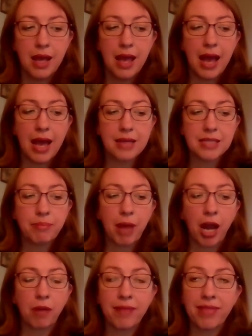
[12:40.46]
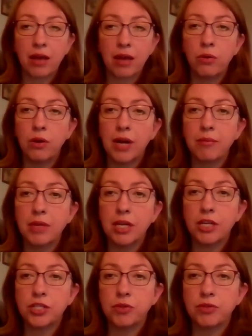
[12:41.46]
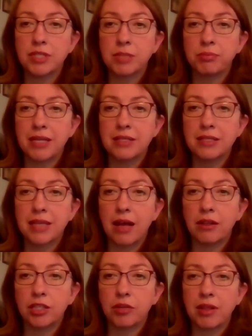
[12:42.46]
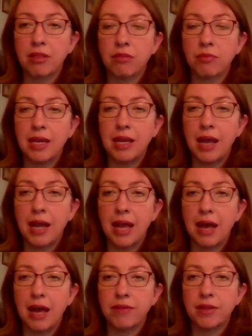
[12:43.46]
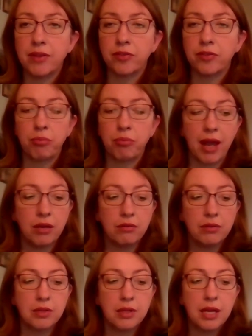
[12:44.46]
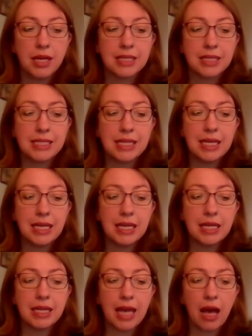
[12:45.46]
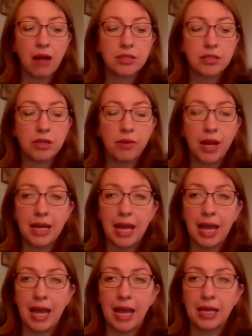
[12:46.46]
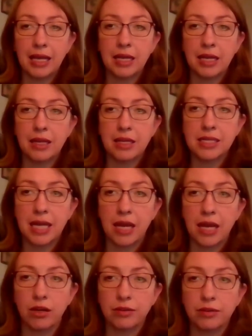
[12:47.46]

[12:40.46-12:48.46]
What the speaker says: As I part rate that chord, I'm going to choose to place scale degree 3, an F in the soprano, D in the alto, and A in the tenor.